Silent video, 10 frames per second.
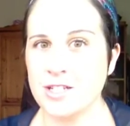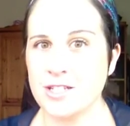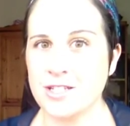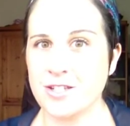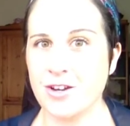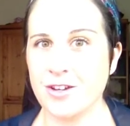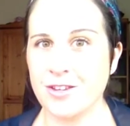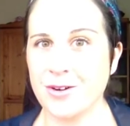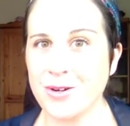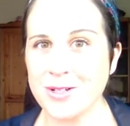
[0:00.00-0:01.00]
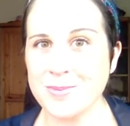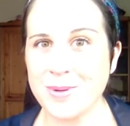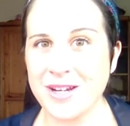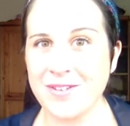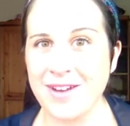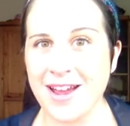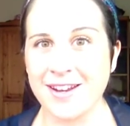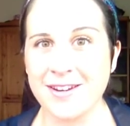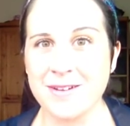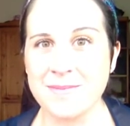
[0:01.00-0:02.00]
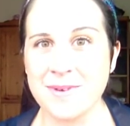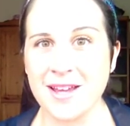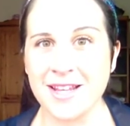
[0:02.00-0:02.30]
So the haul's pretty random.